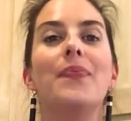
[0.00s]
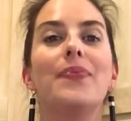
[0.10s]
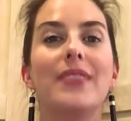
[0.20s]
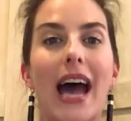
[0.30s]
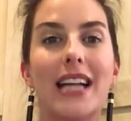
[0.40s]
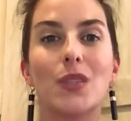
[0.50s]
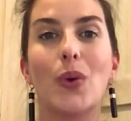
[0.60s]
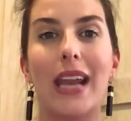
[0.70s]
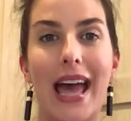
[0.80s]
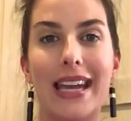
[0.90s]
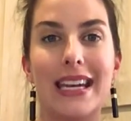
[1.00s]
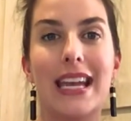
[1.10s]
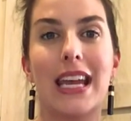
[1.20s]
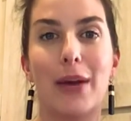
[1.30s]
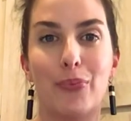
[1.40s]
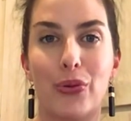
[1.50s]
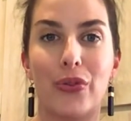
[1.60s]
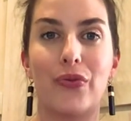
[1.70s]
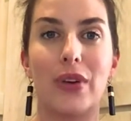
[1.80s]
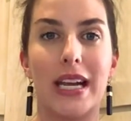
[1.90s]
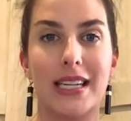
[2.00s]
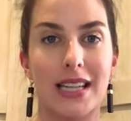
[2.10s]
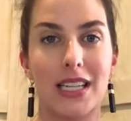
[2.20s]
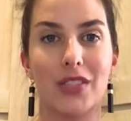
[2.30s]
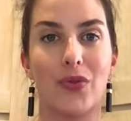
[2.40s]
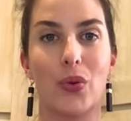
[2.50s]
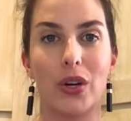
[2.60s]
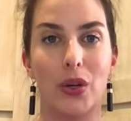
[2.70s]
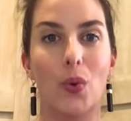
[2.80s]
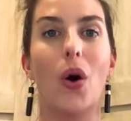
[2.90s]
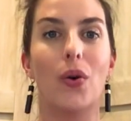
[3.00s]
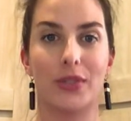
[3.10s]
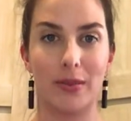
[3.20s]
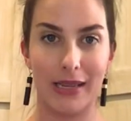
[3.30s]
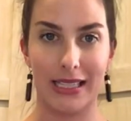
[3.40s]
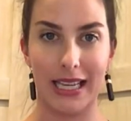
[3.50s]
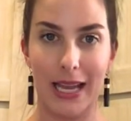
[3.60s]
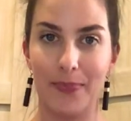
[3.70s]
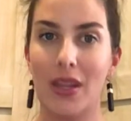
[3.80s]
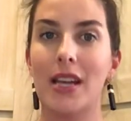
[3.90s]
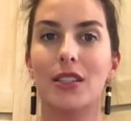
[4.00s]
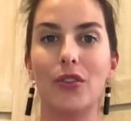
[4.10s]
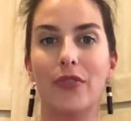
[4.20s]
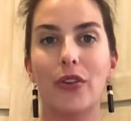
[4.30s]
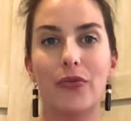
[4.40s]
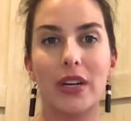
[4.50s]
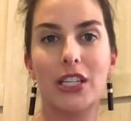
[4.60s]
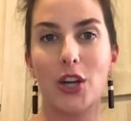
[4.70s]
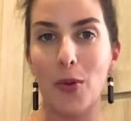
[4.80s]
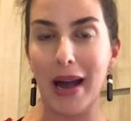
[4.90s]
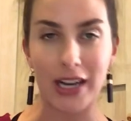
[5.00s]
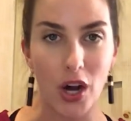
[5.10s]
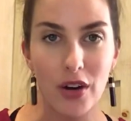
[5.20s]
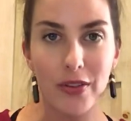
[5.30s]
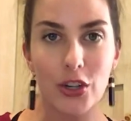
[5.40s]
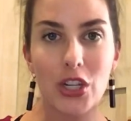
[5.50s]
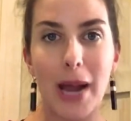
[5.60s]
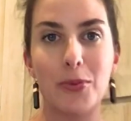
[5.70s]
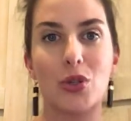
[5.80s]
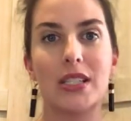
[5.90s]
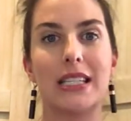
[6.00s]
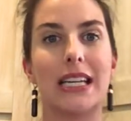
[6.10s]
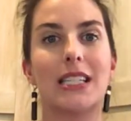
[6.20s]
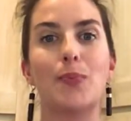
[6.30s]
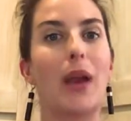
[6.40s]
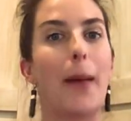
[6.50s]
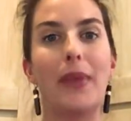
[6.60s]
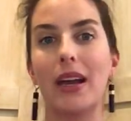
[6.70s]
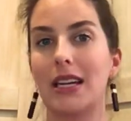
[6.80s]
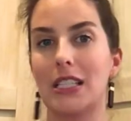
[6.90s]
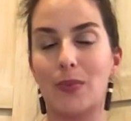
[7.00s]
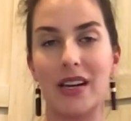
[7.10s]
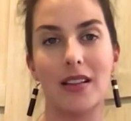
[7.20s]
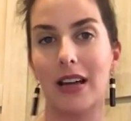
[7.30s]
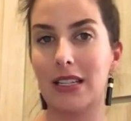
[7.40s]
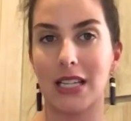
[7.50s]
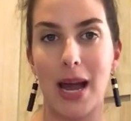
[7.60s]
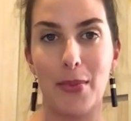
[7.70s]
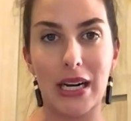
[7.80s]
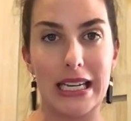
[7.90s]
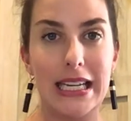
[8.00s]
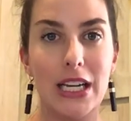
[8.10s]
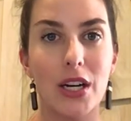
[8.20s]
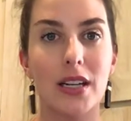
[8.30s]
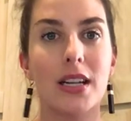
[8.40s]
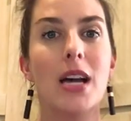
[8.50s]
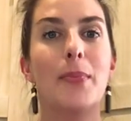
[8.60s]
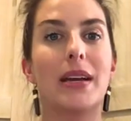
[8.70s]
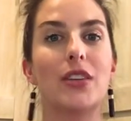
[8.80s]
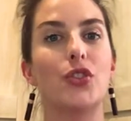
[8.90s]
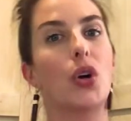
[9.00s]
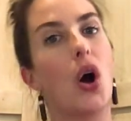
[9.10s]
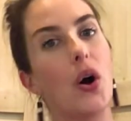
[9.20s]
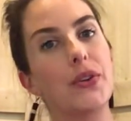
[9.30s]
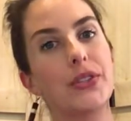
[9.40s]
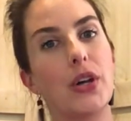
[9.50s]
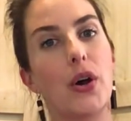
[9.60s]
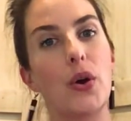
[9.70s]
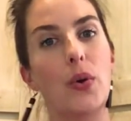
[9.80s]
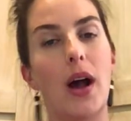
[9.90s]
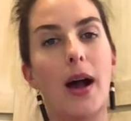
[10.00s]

That's what editing and proofreading does for you ultimately. So feel free to go back over chapter 6, but I'm not going to spend a lot of time on it here because you're also,